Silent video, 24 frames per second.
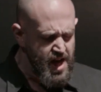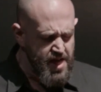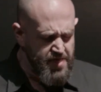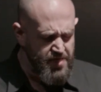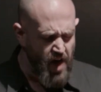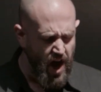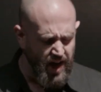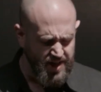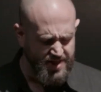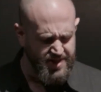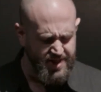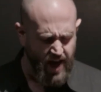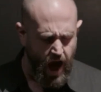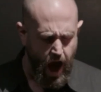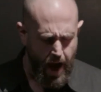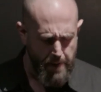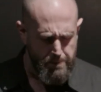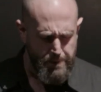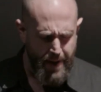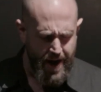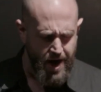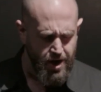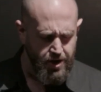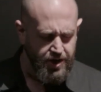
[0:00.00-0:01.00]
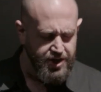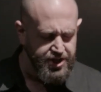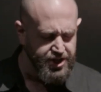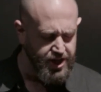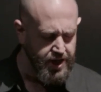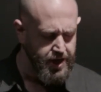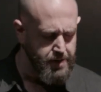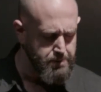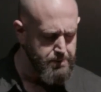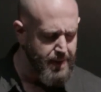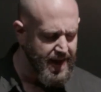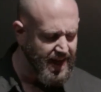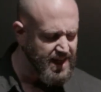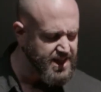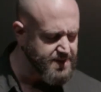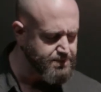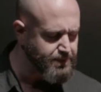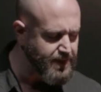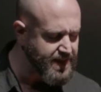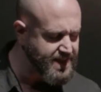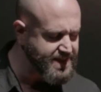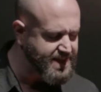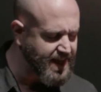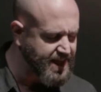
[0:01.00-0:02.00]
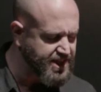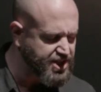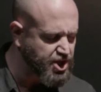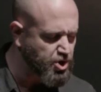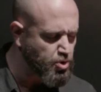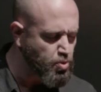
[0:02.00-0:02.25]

Thus I perish in amazement as